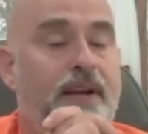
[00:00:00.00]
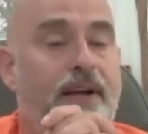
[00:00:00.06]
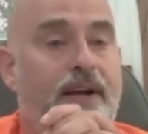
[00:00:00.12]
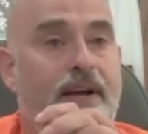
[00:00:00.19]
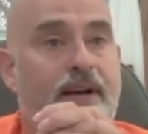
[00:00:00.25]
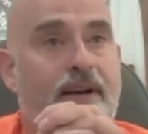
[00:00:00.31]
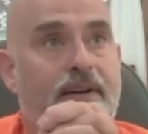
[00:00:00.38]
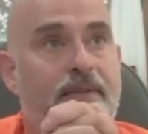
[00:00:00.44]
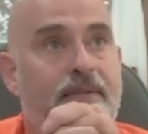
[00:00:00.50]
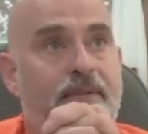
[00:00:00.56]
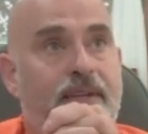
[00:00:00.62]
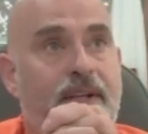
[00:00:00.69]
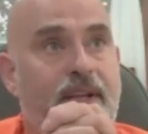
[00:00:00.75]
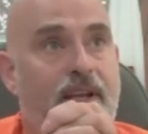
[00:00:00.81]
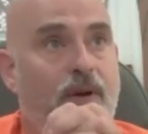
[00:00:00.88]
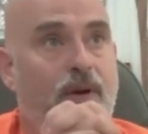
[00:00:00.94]

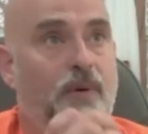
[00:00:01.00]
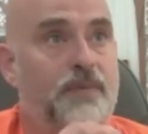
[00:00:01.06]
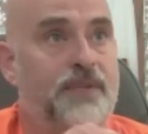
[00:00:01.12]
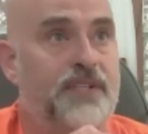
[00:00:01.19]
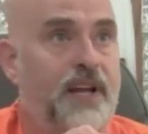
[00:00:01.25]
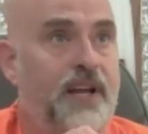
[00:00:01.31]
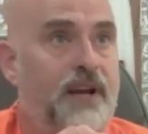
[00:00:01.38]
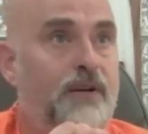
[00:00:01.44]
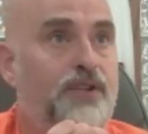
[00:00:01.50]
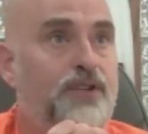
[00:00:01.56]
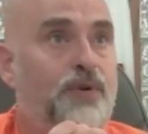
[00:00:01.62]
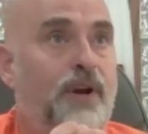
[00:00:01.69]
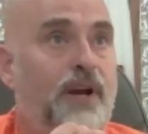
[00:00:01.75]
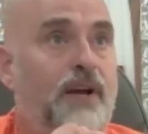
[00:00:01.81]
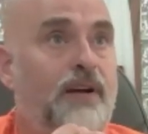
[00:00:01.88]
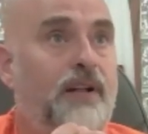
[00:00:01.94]
the Guillaume Sayer
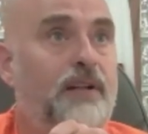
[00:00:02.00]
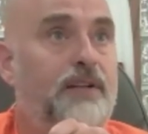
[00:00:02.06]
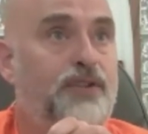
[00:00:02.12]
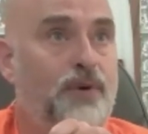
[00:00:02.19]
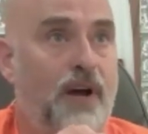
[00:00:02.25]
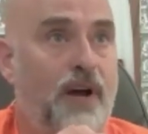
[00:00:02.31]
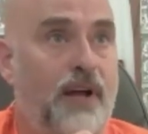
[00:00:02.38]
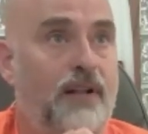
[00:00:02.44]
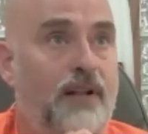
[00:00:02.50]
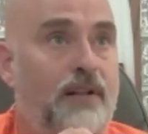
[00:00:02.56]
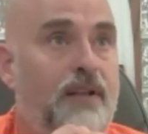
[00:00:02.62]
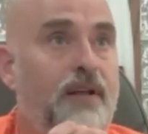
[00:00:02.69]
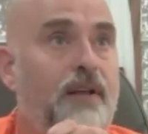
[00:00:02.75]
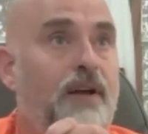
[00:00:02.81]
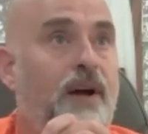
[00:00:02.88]
trial,